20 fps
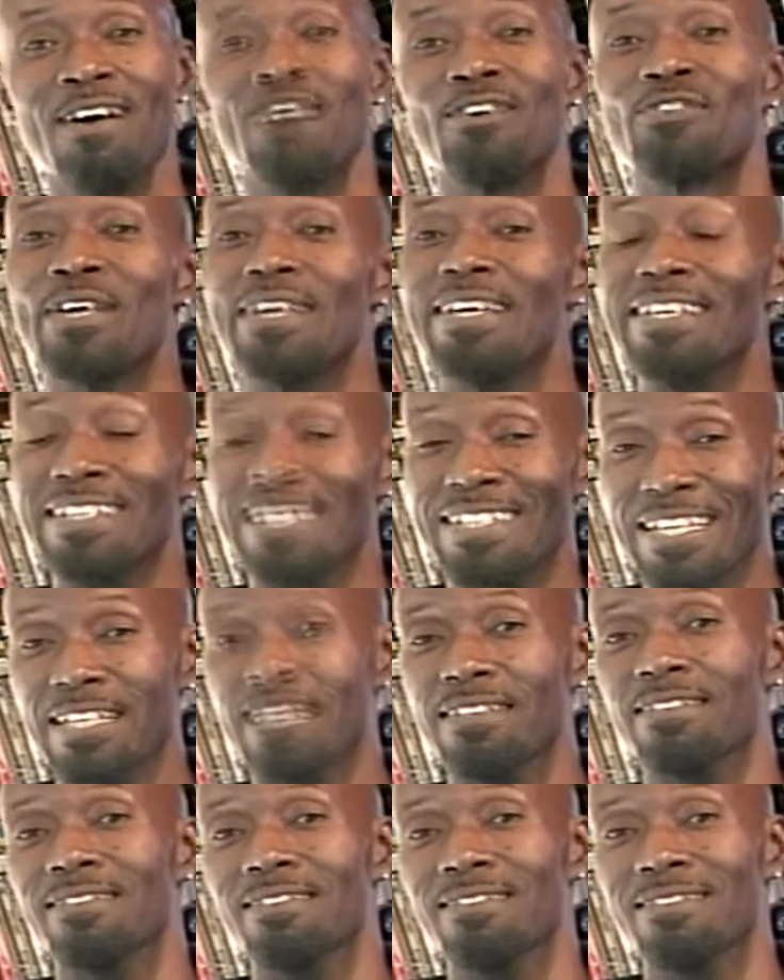It
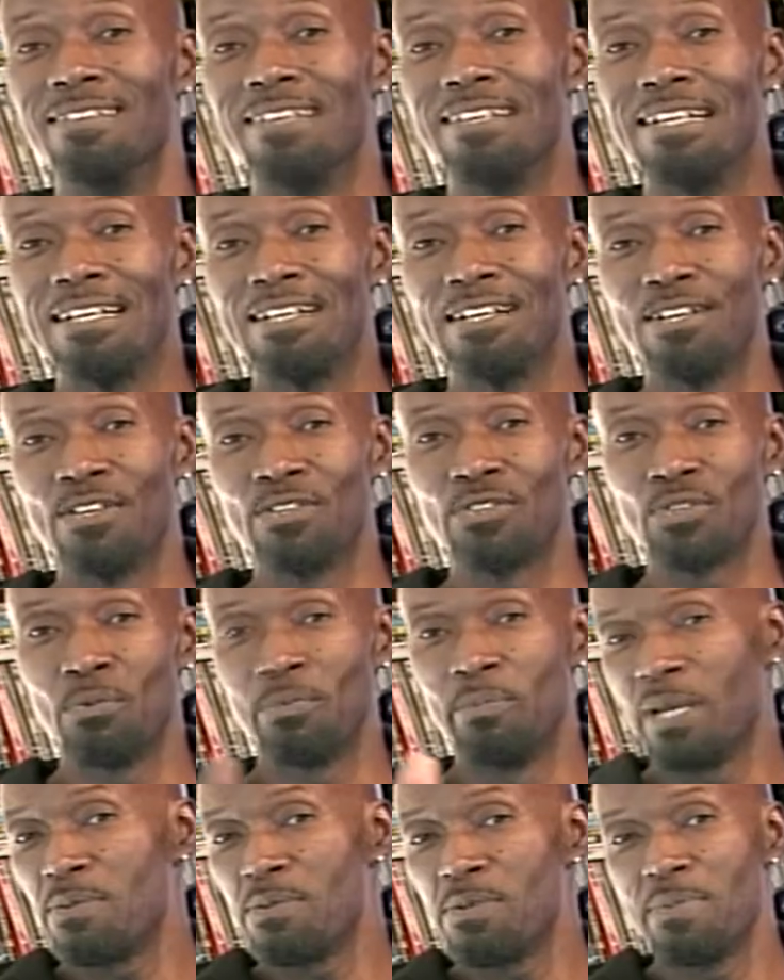didn't. So
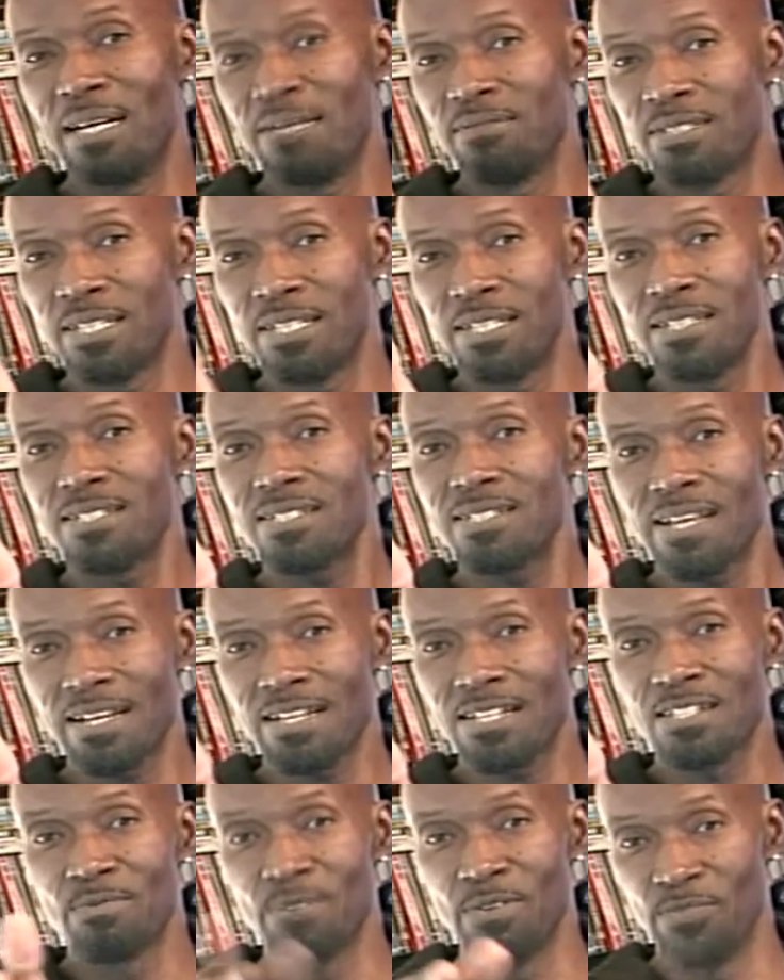maybe about 10
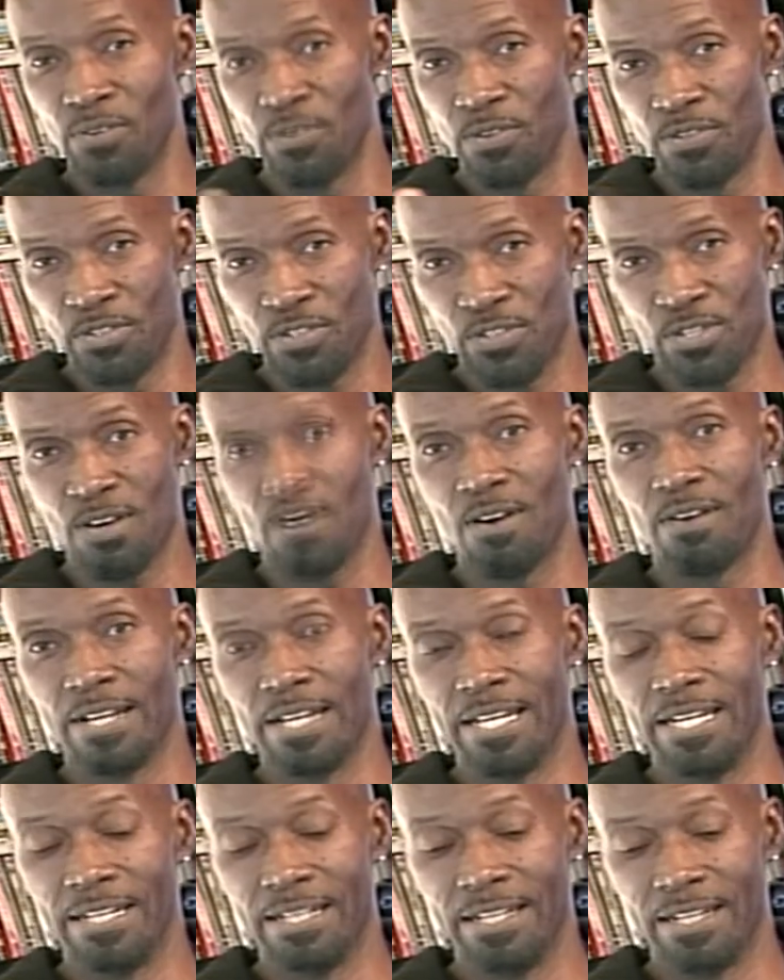seconds before this song
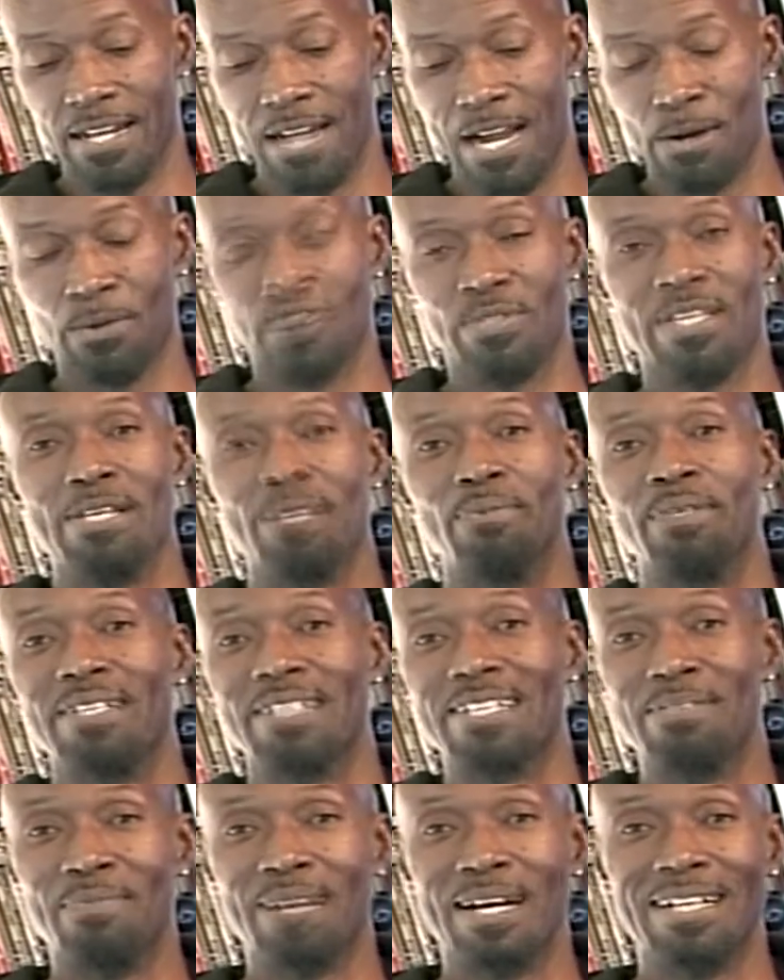ended, I was able to
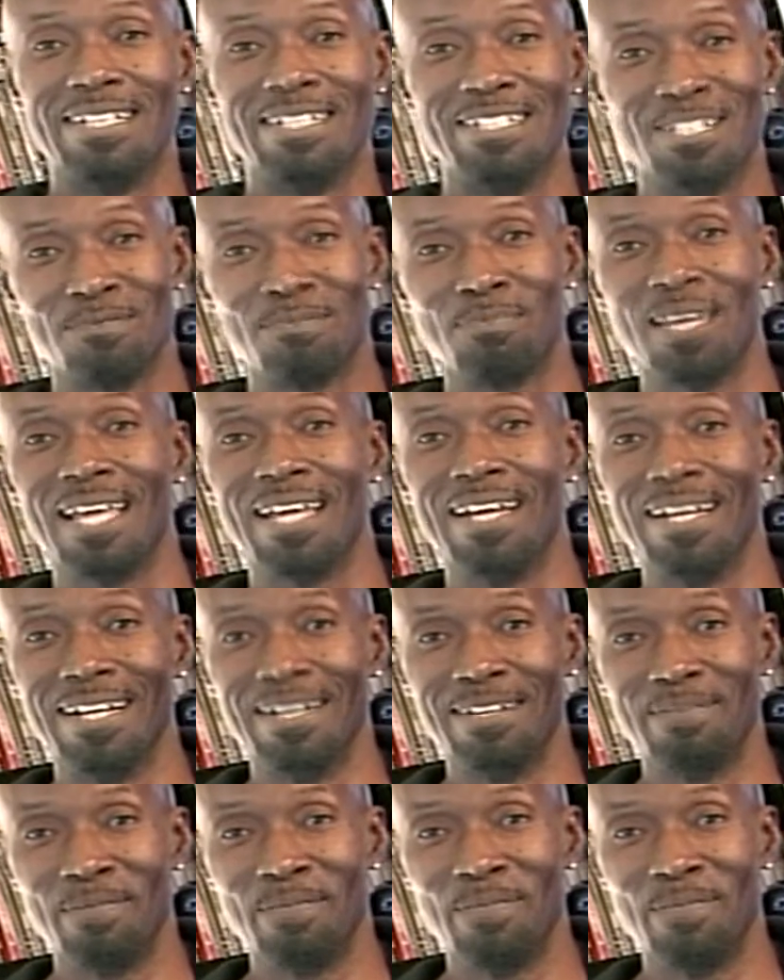get my display.